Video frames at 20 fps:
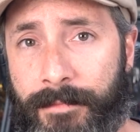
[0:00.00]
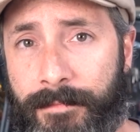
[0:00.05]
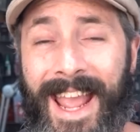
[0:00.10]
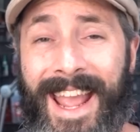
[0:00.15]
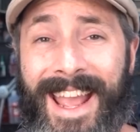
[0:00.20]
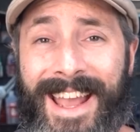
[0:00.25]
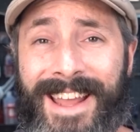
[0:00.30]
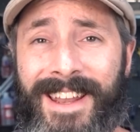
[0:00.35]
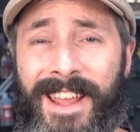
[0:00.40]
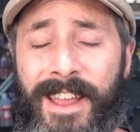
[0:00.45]

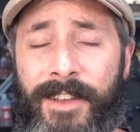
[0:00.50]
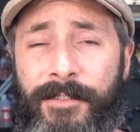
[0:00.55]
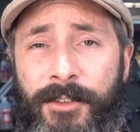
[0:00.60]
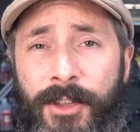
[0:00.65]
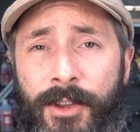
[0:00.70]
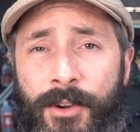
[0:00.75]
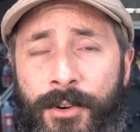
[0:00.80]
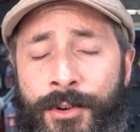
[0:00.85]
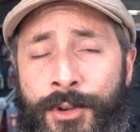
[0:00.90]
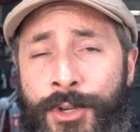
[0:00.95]
And if
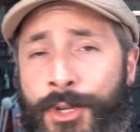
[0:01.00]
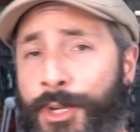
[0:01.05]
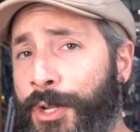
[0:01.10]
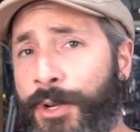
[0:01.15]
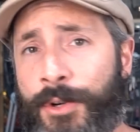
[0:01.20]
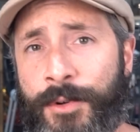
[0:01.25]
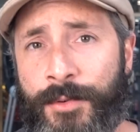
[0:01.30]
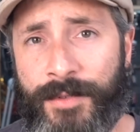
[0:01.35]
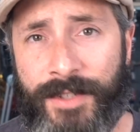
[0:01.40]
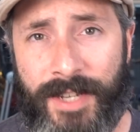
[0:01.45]
you're
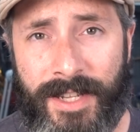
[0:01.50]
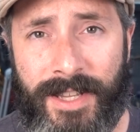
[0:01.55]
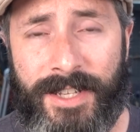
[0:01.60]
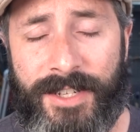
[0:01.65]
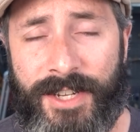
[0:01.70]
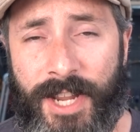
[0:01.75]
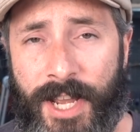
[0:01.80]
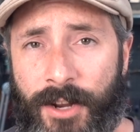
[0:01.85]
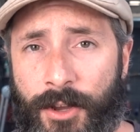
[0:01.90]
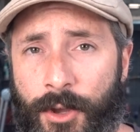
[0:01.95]
new to the
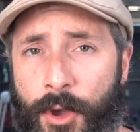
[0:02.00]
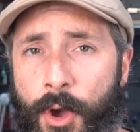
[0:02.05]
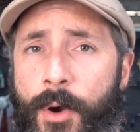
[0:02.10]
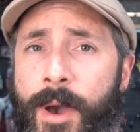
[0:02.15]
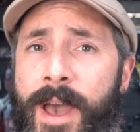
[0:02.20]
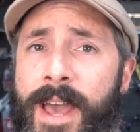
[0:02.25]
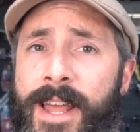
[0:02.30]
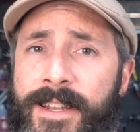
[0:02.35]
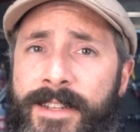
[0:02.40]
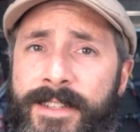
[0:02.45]
channel, go
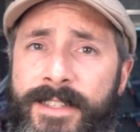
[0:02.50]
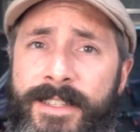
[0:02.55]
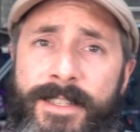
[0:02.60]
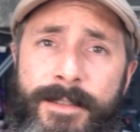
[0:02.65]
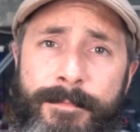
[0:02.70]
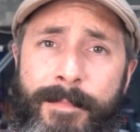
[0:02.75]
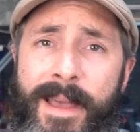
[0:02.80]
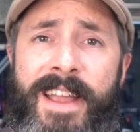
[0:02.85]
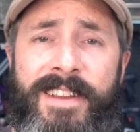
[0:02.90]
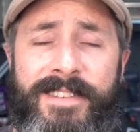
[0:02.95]
ahead and
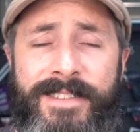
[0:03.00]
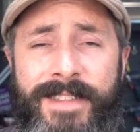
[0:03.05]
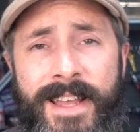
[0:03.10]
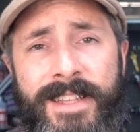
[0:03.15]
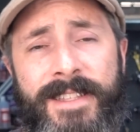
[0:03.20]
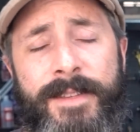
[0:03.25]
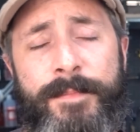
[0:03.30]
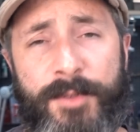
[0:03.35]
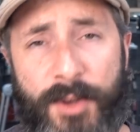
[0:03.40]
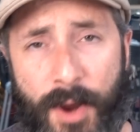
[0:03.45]
smash
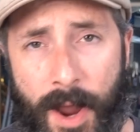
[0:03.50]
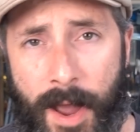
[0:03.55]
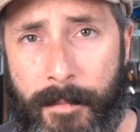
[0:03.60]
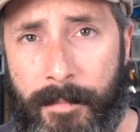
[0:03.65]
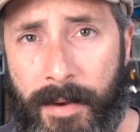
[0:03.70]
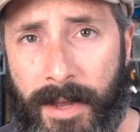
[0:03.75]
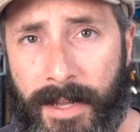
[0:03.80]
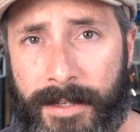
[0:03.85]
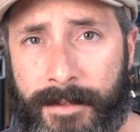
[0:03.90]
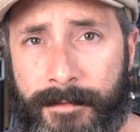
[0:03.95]
that
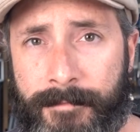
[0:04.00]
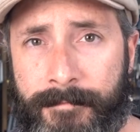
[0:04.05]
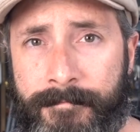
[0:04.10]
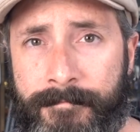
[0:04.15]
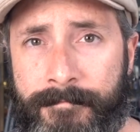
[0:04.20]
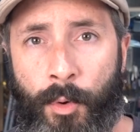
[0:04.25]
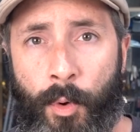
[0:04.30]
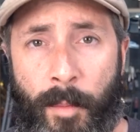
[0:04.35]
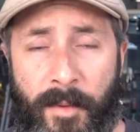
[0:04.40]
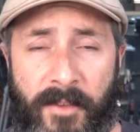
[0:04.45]
subscribe button.
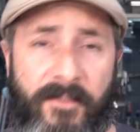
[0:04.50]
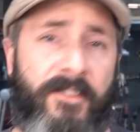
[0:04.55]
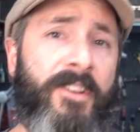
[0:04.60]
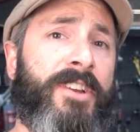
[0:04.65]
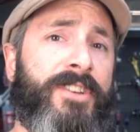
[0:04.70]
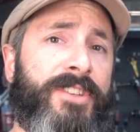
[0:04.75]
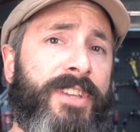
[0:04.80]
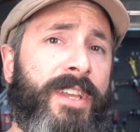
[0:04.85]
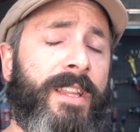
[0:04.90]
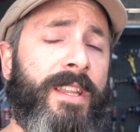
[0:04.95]
We'll be
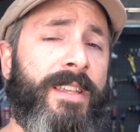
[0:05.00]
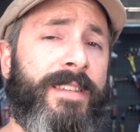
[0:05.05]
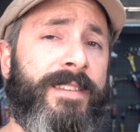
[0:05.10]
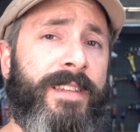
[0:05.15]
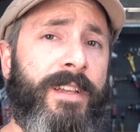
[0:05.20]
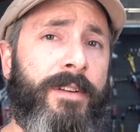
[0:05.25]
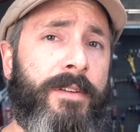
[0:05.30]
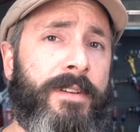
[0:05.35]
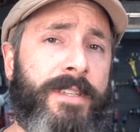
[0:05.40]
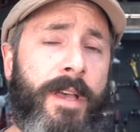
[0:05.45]
finishing this
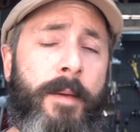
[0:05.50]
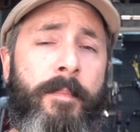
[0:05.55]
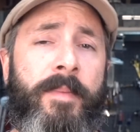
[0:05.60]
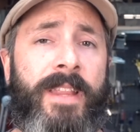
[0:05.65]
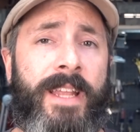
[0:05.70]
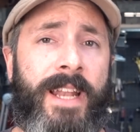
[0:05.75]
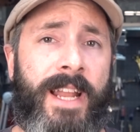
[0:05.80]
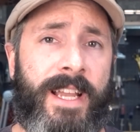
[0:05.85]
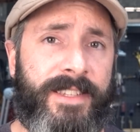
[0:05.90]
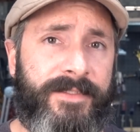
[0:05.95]
series up in
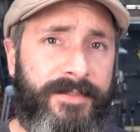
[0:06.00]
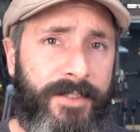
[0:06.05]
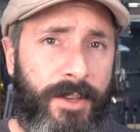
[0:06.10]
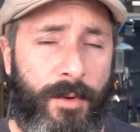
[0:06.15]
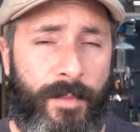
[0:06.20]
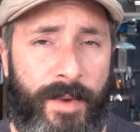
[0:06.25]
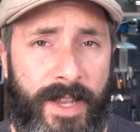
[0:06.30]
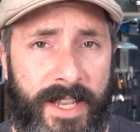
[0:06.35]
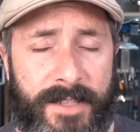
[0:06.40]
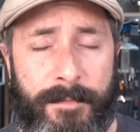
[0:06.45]
the next
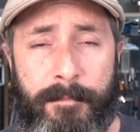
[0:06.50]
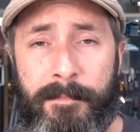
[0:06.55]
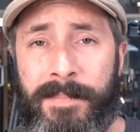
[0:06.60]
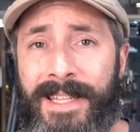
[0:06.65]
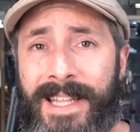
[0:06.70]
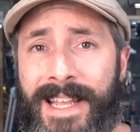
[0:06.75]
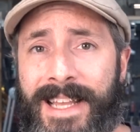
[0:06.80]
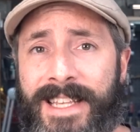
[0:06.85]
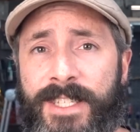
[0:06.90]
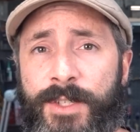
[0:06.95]
few weeks.
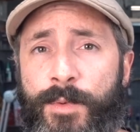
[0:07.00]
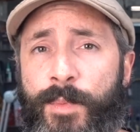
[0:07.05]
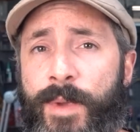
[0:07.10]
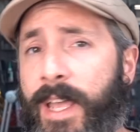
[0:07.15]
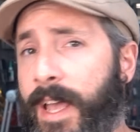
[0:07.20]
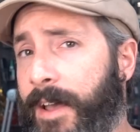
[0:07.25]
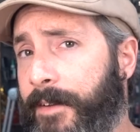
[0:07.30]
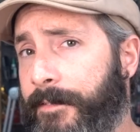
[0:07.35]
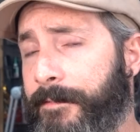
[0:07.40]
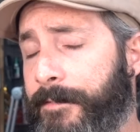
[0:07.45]
Plus we
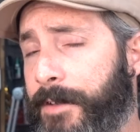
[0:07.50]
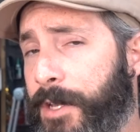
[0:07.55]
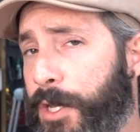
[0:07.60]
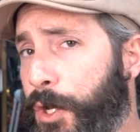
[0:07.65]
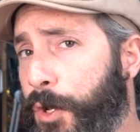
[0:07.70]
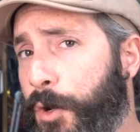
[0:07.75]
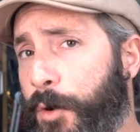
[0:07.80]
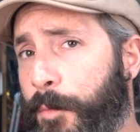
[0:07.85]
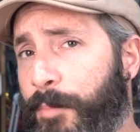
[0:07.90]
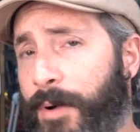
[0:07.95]
have
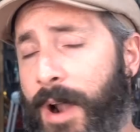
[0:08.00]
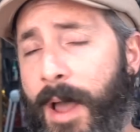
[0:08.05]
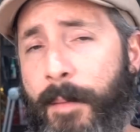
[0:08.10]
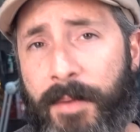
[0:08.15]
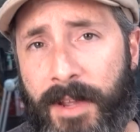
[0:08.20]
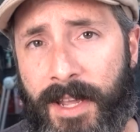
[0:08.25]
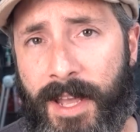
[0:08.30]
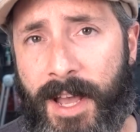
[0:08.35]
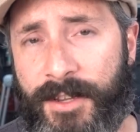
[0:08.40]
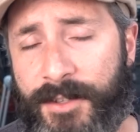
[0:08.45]
new
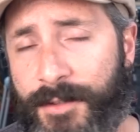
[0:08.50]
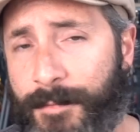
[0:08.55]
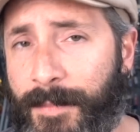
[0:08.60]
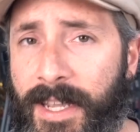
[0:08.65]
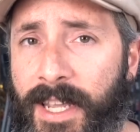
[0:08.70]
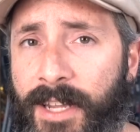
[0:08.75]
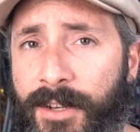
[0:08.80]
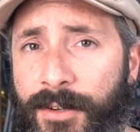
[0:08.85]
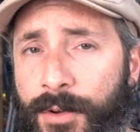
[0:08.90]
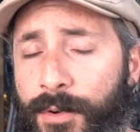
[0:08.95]
prop and costume
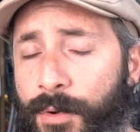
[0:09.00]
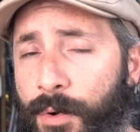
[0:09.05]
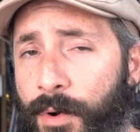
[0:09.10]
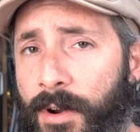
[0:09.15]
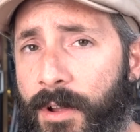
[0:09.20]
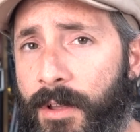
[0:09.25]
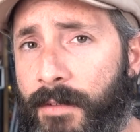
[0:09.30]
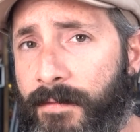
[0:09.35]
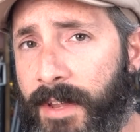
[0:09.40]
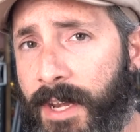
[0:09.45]
making
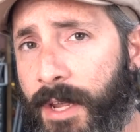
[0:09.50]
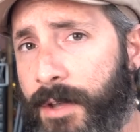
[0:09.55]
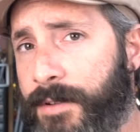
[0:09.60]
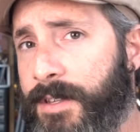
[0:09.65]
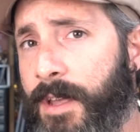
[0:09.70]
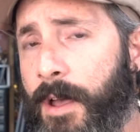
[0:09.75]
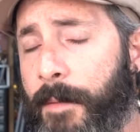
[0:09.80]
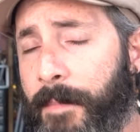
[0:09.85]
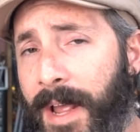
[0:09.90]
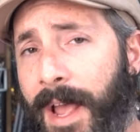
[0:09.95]
tutorial
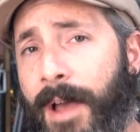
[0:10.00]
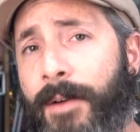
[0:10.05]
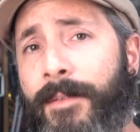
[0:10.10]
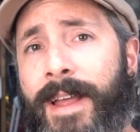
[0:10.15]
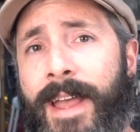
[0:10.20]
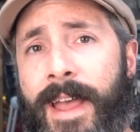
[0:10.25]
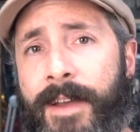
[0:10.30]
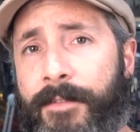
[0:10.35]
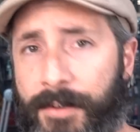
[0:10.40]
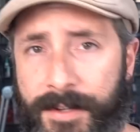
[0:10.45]
videos coming out
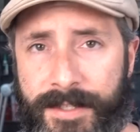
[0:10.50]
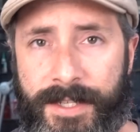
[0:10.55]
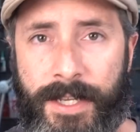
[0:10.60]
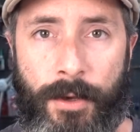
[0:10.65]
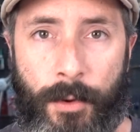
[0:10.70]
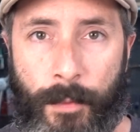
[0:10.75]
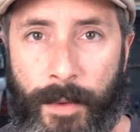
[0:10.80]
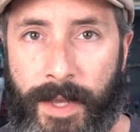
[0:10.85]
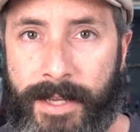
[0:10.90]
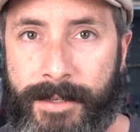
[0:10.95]
every
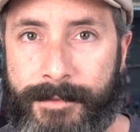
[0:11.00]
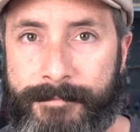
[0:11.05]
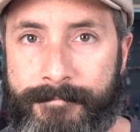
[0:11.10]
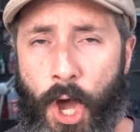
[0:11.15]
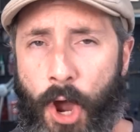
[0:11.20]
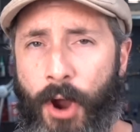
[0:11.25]
single week.